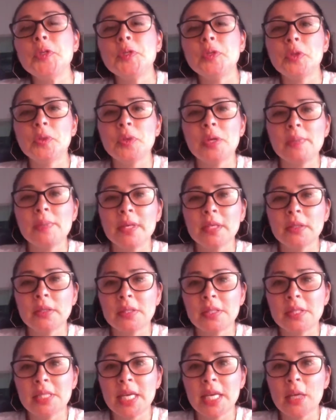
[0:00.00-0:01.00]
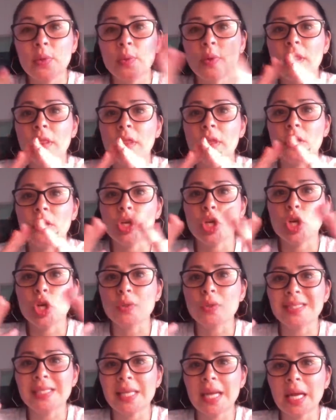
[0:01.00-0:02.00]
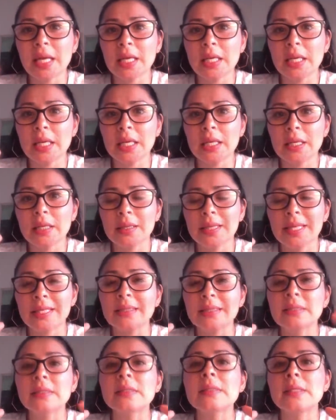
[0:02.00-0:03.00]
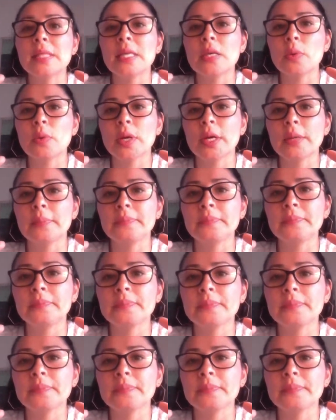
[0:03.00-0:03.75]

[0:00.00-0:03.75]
to 3 meals a day with no snacking. That's the secret.